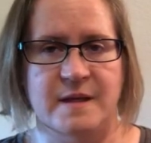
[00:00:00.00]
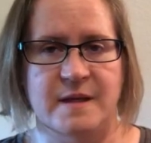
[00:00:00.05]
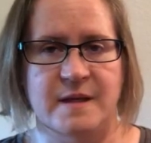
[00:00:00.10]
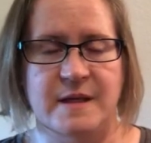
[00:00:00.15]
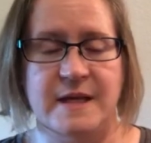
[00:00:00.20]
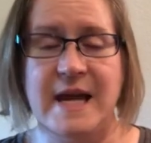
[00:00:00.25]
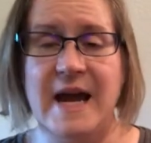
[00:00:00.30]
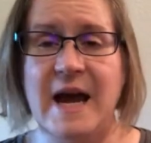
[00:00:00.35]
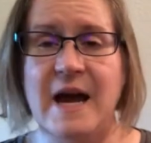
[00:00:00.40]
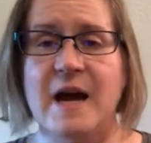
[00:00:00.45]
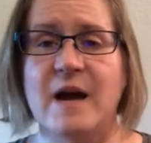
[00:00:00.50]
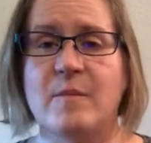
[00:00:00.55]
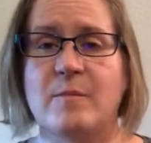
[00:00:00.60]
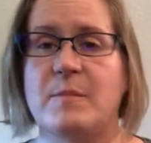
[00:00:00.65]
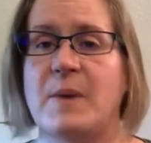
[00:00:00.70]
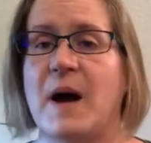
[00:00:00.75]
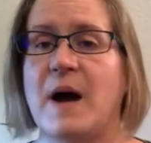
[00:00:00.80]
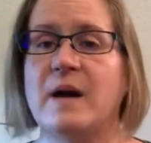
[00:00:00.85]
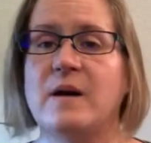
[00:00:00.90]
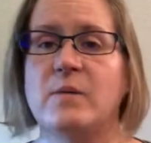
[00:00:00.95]
Yeah, a
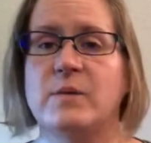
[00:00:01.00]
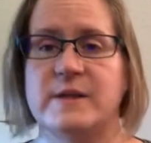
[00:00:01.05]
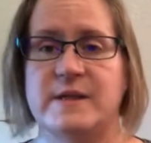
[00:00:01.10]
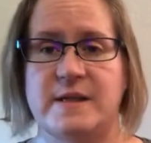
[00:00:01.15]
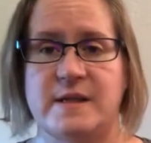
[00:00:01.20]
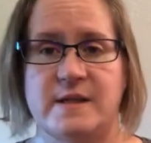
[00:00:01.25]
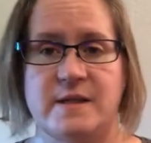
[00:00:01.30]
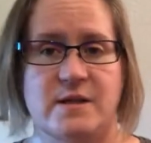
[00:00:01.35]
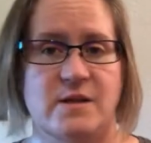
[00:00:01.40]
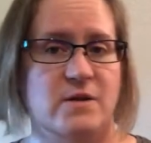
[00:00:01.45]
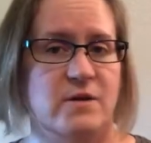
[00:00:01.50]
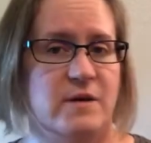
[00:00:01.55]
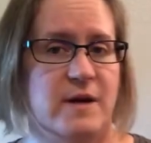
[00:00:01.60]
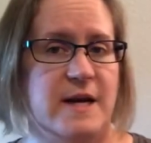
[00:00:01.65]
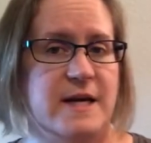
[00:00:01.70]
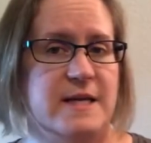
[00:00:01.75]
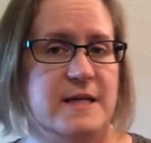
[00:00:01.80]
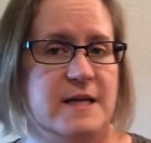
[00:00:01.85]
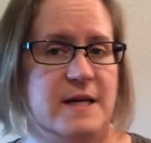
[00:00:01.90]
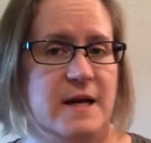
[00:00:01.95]
bug was his third
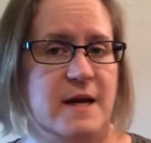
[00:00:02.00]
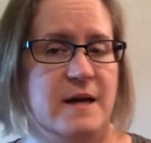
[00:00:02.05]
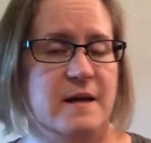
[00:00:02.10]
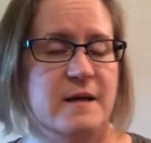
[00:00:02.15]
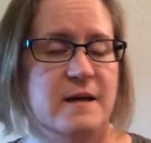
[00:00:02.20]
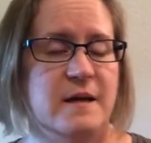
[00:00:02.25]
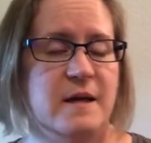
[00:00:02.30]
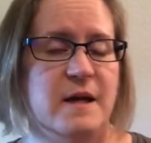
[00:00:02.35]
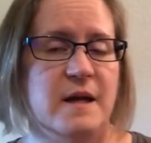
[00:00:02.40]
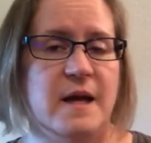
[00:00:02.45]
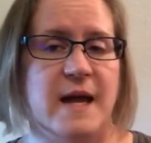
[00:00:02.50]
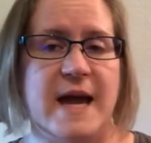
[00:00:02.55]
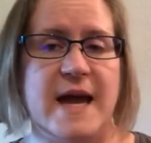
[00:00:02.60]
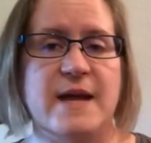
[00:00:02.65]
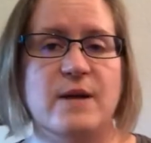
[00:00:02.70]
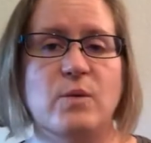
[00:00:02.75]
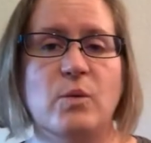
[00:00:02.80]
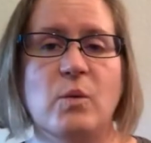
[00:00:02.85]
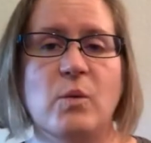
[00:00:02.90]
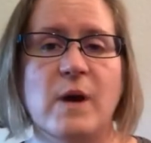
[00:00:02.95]
idea.
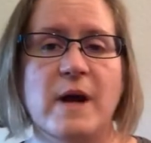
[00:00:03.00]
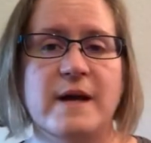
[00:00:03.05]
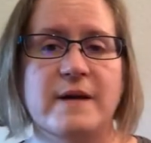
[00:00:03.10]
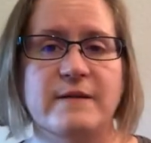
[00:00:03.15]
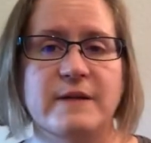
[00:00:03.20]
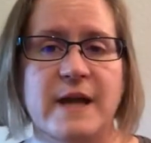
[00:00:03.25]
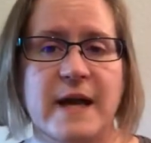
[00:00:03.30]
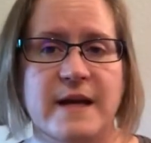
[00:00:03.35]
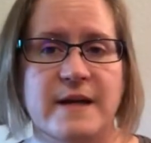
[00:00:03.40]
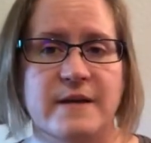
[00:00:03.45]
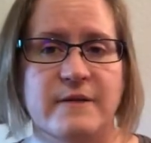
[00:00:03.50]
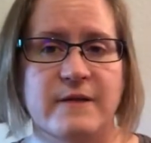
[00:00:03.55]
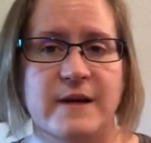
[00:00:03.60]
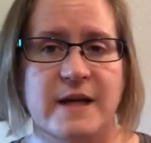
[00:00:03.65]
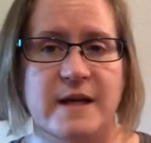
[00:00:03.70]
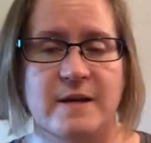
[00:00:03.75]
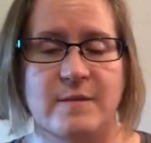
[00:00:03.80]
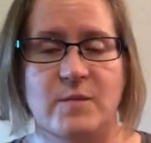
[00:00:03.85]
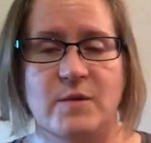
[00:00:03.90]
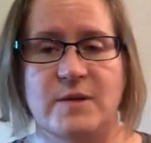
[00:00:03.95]
And what kind of
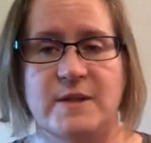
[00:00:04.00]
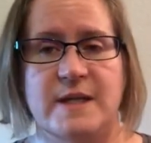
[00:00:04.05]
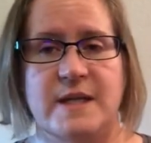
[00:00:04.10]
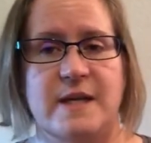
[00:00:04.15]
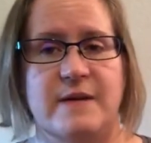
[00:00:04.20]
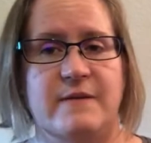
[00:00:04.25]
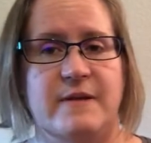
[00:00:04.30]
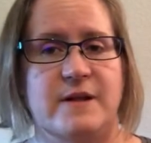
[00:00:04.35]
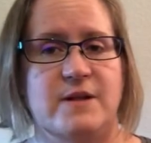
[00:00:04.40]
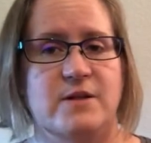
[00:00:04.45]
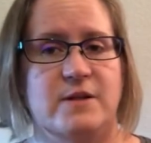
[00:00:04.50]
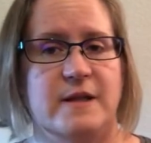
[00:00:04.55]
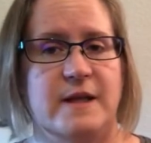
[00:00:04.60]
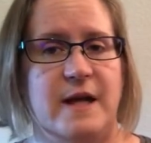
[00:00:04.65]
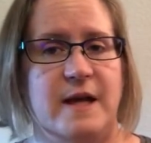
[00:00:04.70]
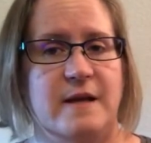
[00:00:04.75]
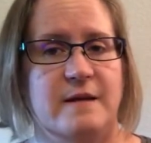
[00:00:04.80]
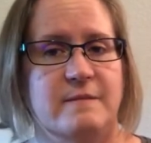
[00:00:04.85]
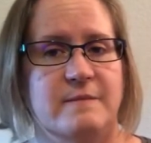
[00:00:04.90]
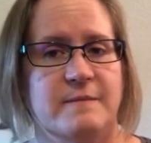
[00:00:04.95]
animal did he eventually
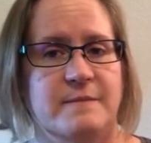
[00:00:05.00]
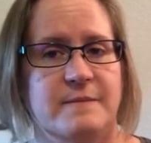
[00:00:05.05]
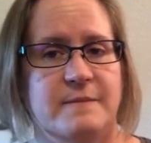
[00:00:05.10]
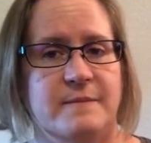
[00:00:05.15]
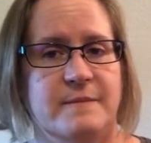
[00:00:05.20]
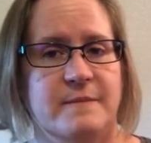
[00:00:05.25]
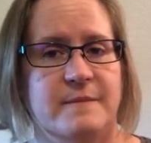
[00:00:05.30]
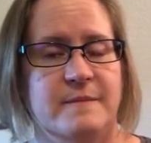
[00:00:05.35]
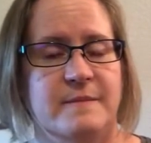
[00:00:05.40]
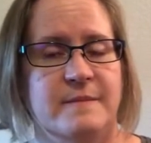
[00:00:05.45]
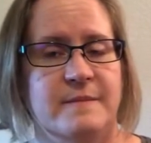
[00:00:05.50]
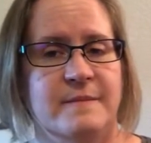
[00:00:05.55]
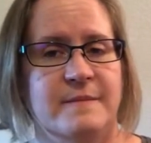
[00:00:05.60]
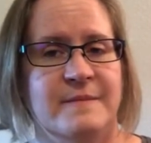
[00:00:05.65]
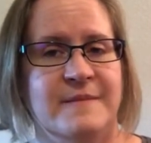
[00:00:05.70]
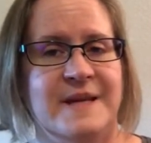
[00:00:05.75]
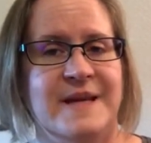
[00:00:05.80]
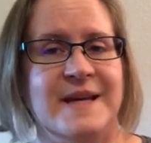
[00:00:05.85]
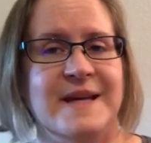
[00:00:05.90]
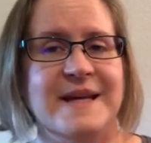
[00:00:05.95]
get?
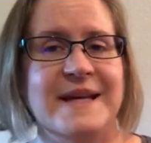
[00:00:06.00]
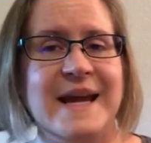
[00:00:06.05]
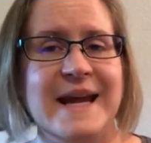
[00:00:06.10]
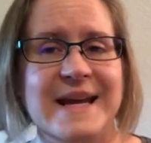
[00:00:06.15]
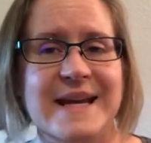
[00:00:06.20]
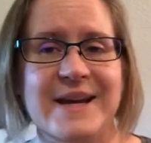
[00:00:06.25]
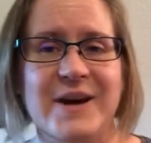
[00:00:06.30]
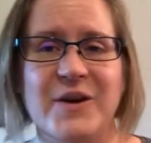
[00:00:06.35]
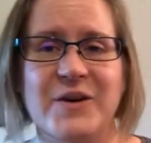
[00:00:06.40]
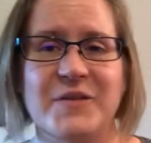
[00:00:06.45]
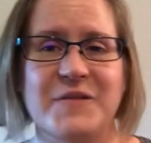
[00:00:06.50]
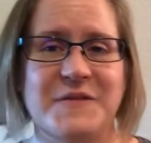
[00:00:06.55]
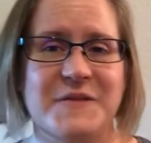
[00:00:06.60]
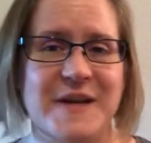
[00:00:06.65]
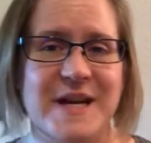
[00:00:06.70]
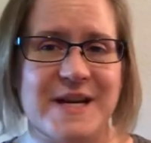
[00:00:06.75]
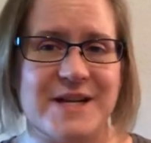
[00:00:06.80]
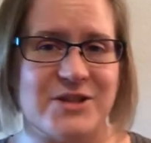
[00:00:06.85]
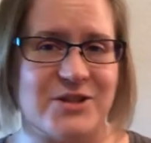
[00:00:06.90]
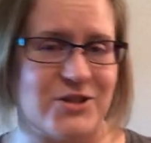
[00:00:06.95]
Yeah, he got a
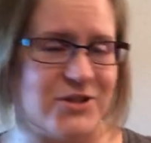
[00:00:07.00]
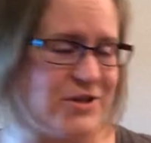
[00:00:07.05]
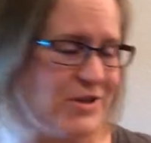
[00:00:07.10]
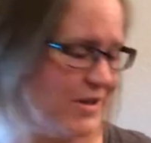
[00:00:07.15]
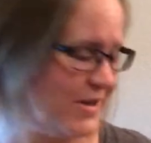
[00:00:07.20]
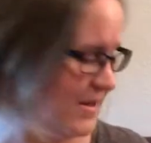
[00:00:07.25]
fish.